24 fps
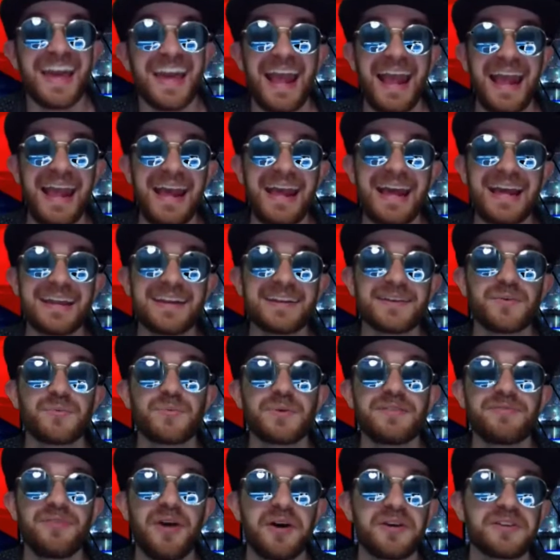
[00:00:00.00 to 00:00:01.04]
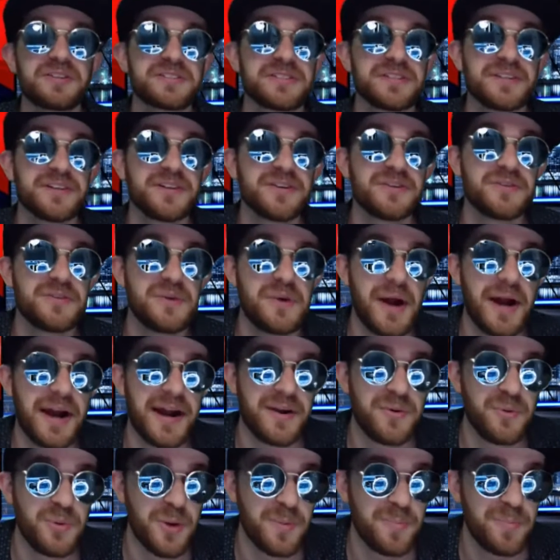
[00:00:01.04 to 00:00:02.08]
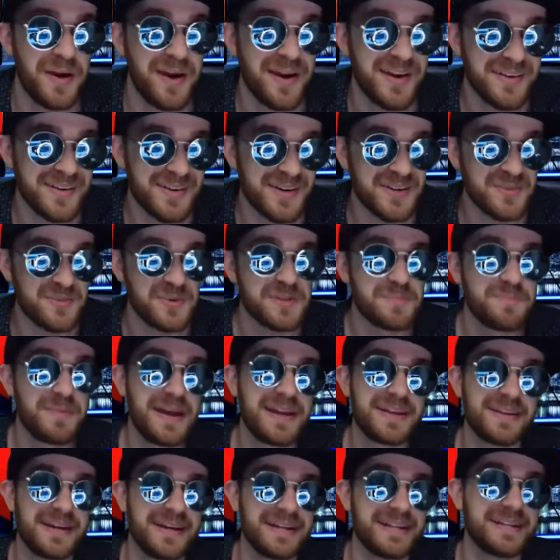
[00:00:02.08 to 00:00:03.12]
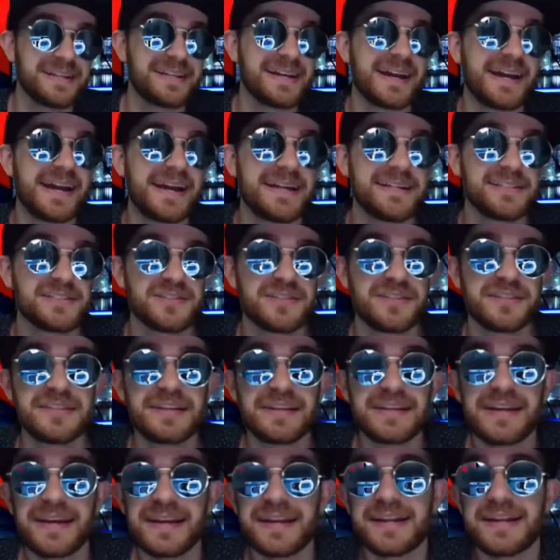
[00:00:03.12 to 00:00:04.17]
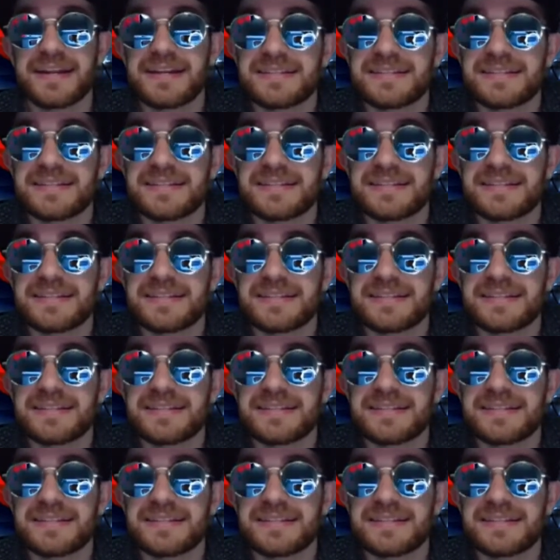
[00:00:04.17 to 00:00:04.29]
And we've also, we're partnered with Bet99, so you can get an